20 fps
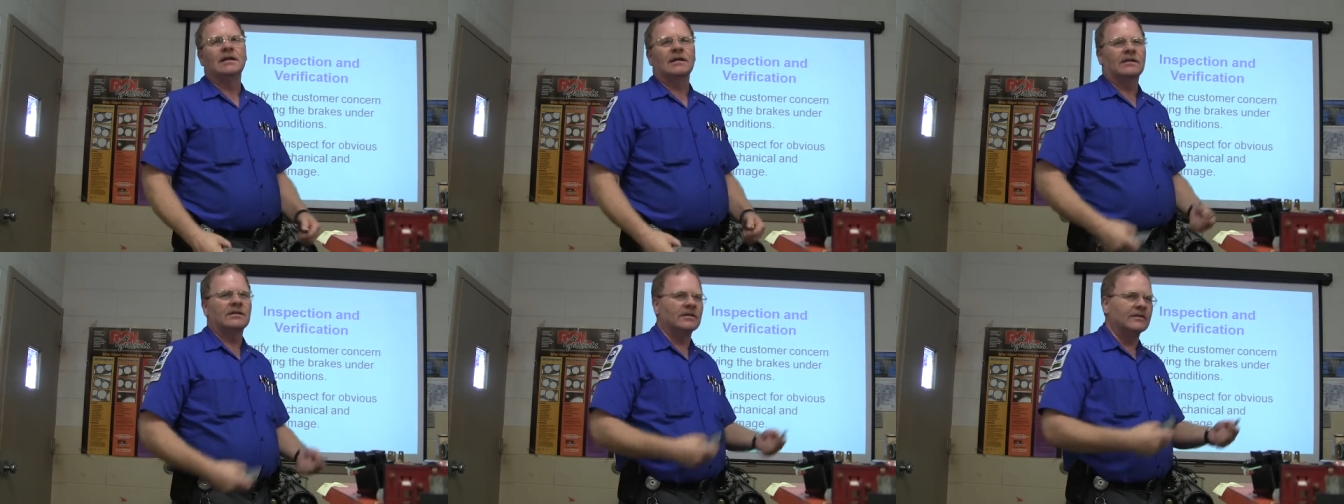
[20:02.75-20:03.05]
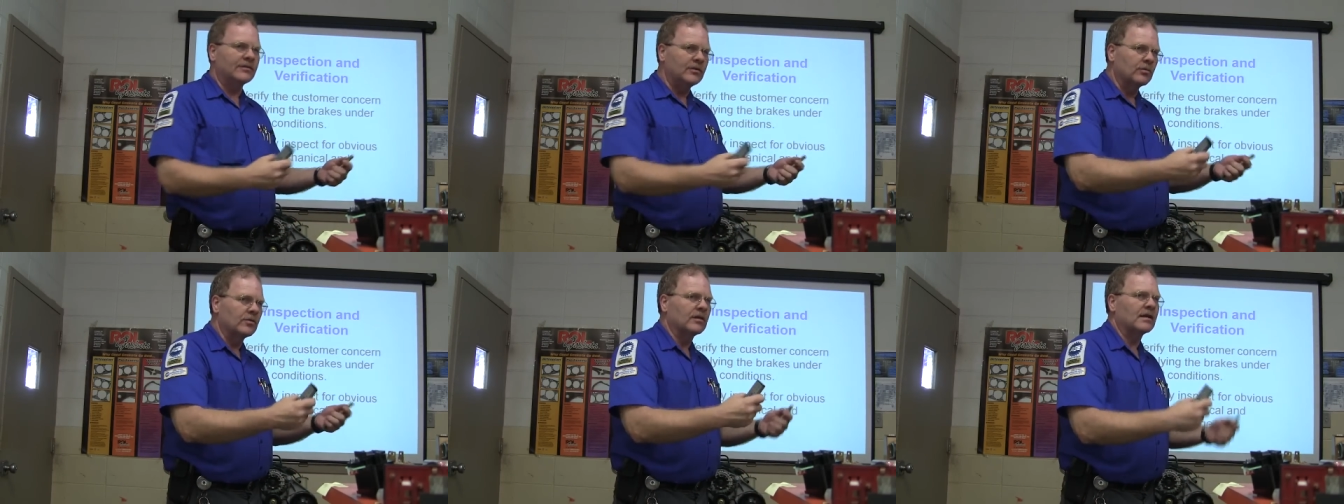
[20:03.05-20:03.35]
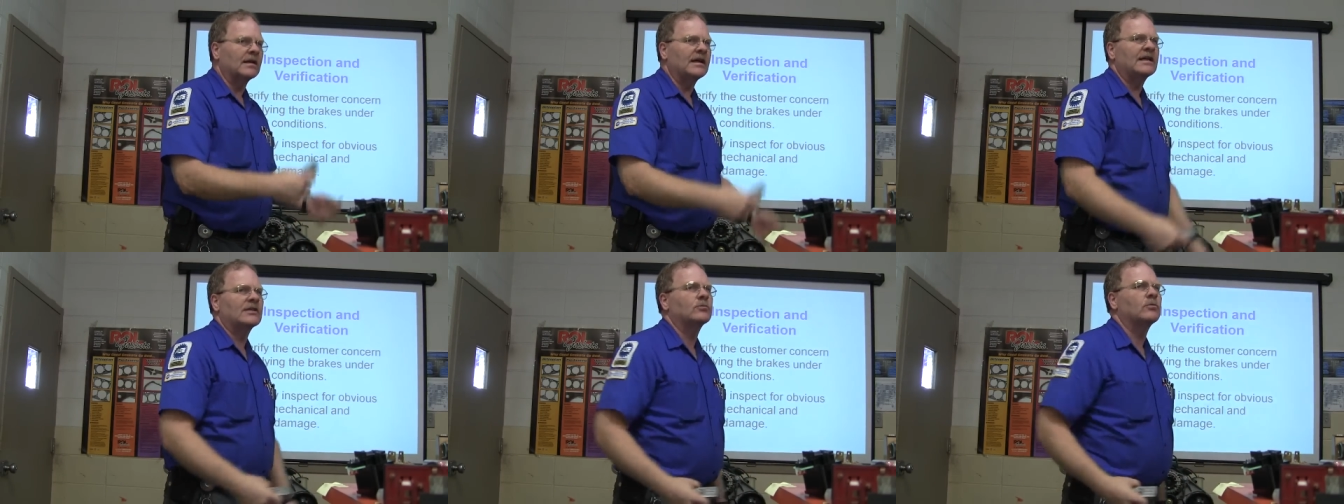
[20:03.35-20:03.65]
Because if you were the
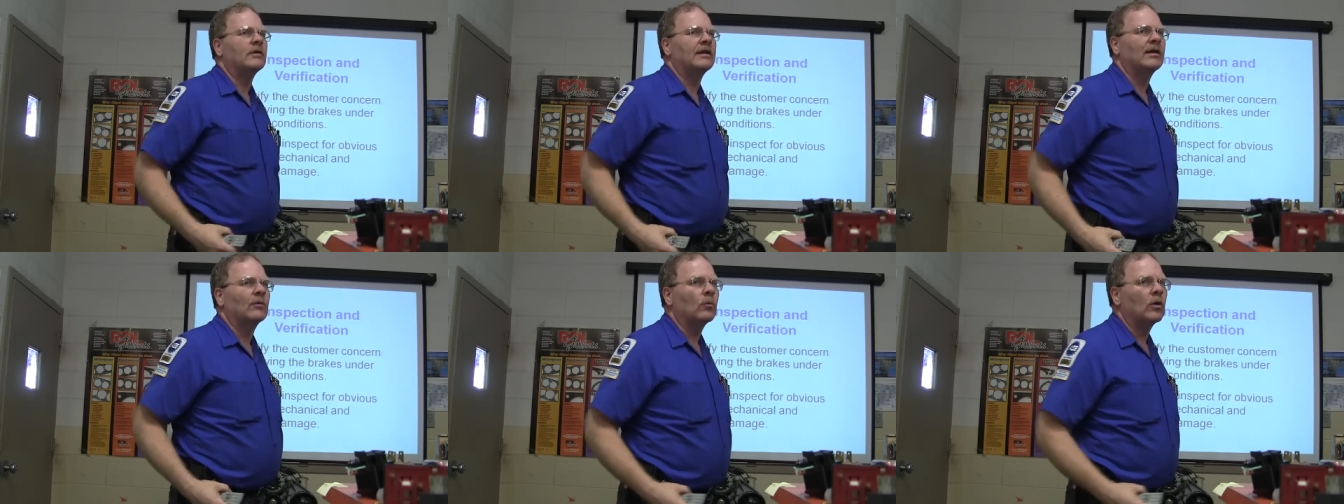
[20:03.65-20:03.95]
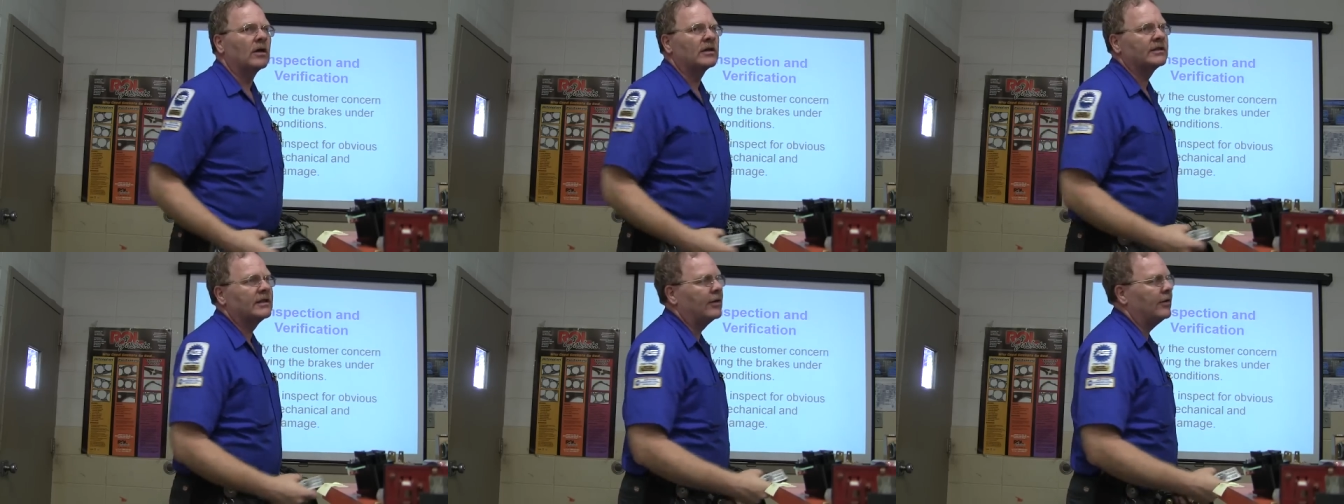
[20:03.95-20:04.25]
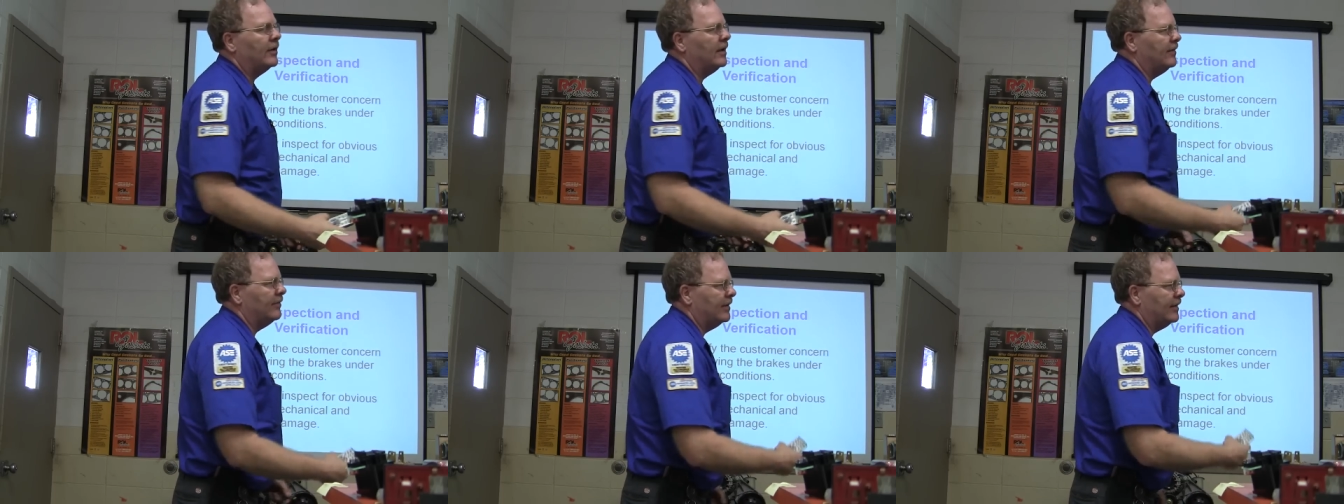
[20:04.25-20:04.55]
last one that worked
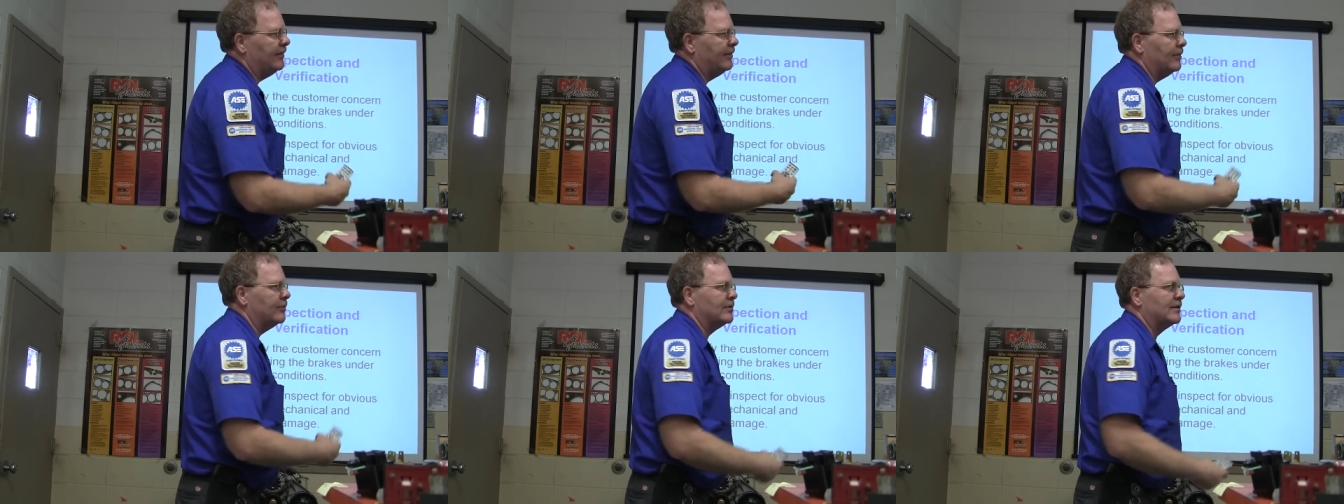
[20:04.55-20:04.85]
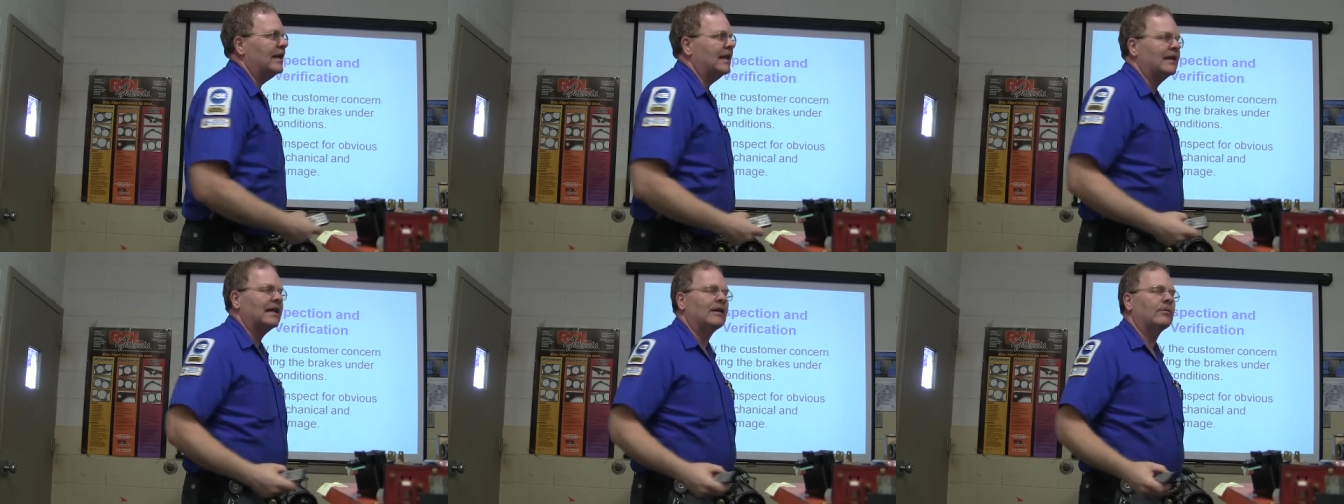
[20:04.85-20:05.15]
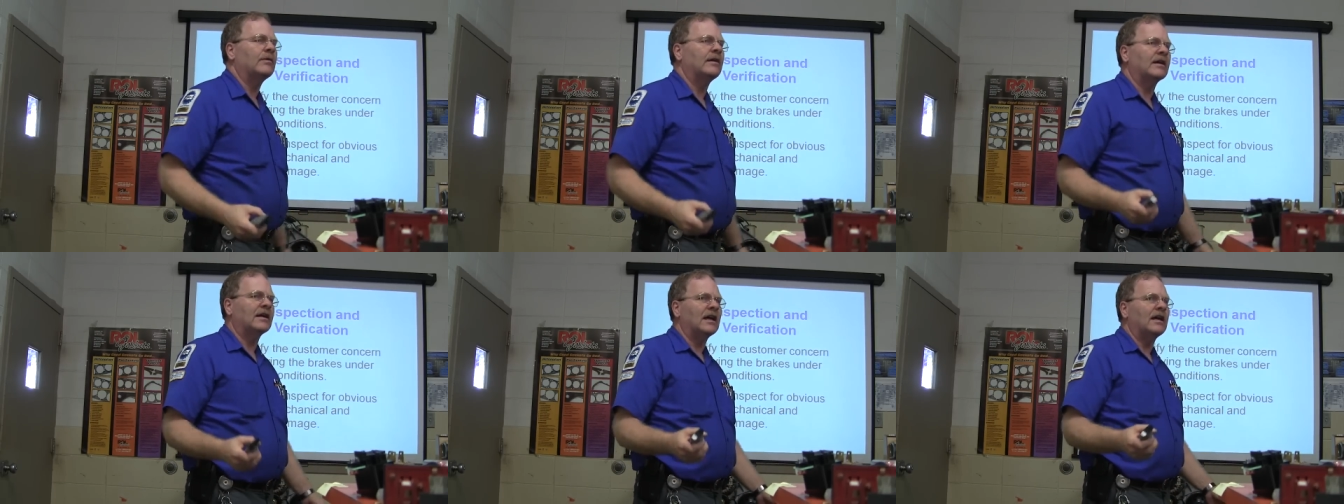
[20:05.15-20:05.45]
on it, even if it was like that
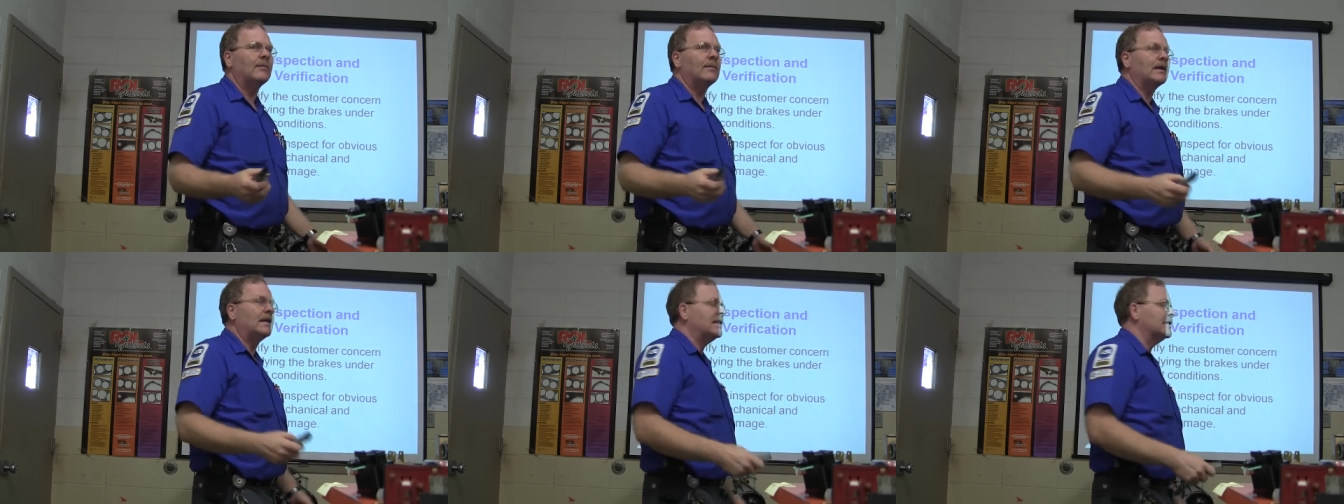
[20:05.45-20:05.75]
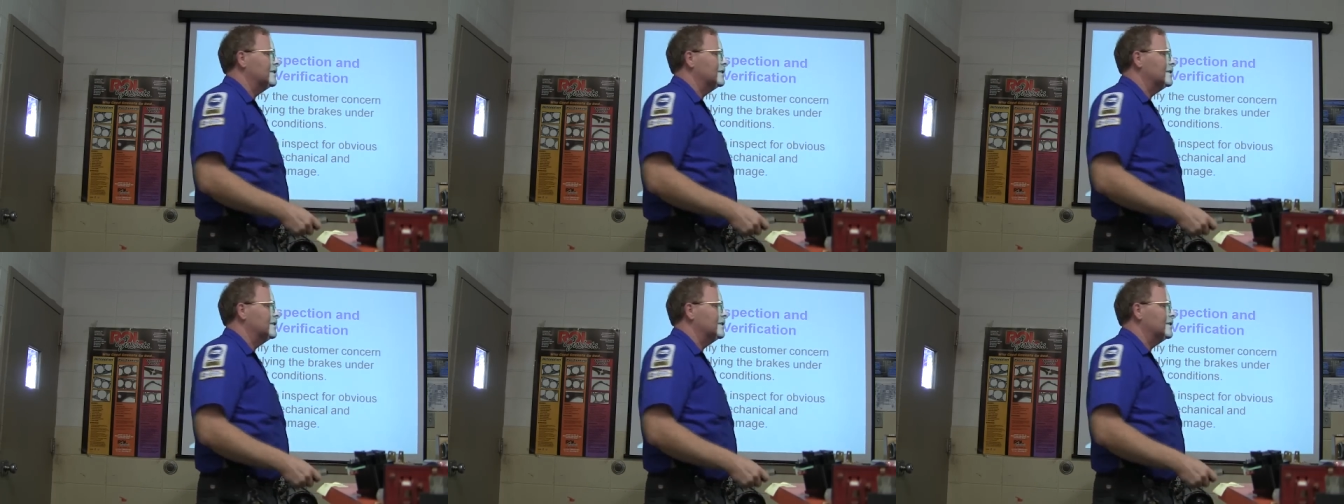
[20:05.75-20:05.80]
when it came in,